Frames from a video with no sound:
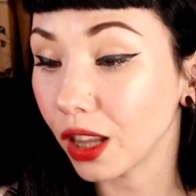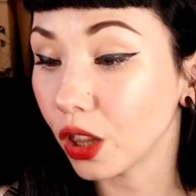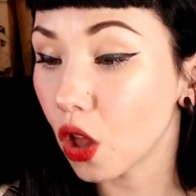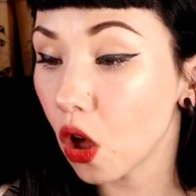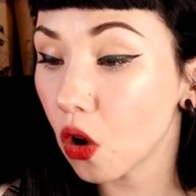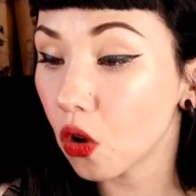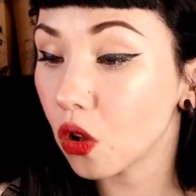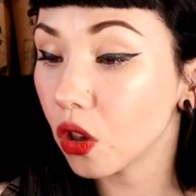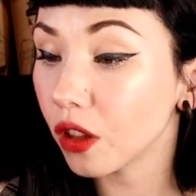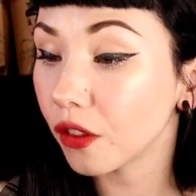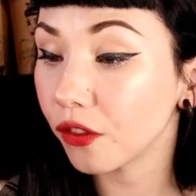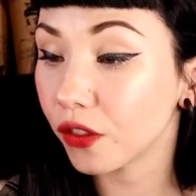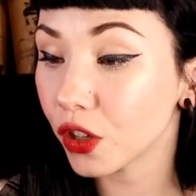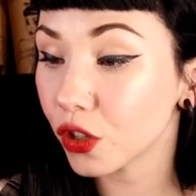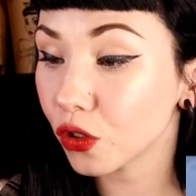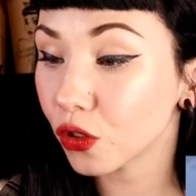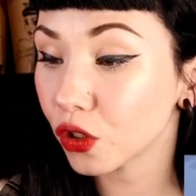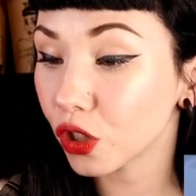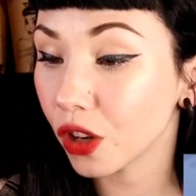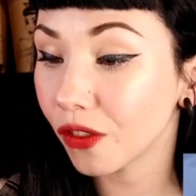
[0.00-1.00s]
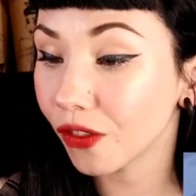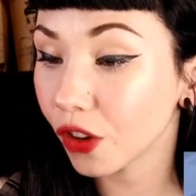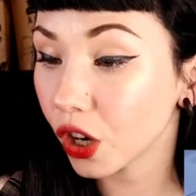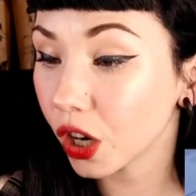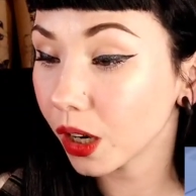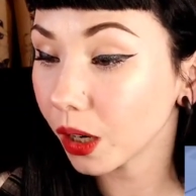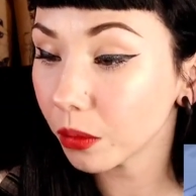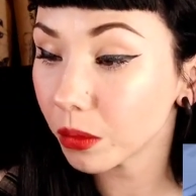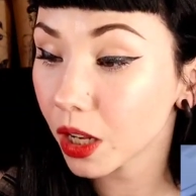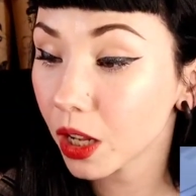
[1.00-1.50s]
that local officials
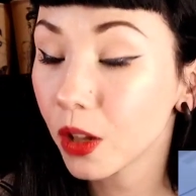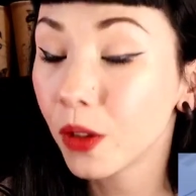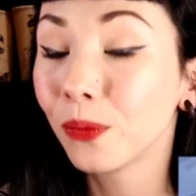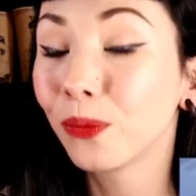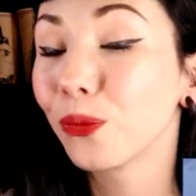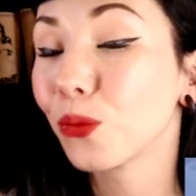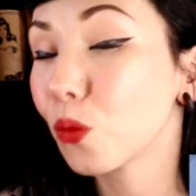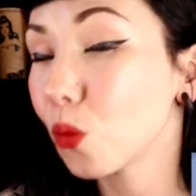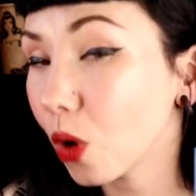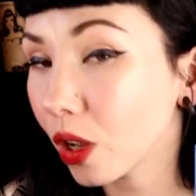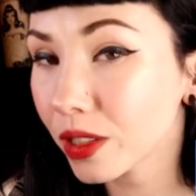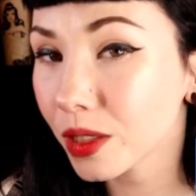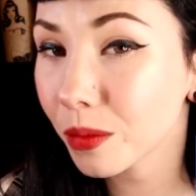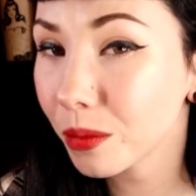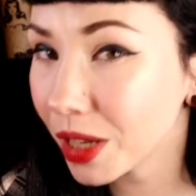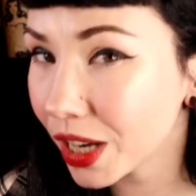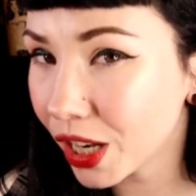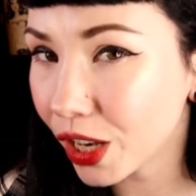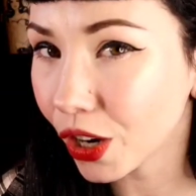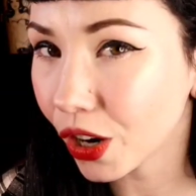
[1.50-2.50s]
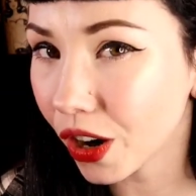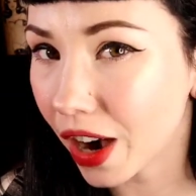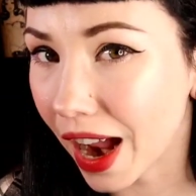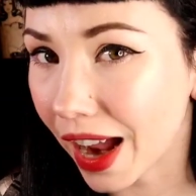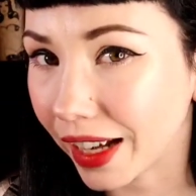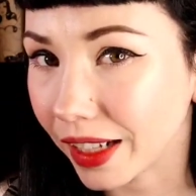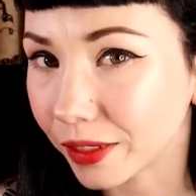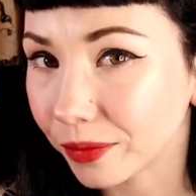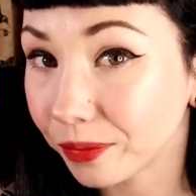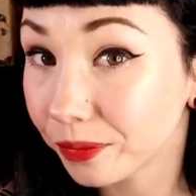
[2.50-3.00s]
confirmed was a
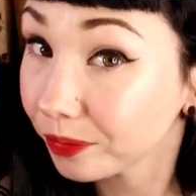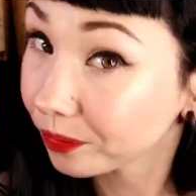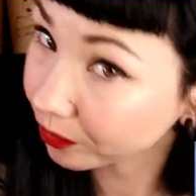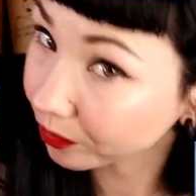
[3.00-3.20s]
meteorite.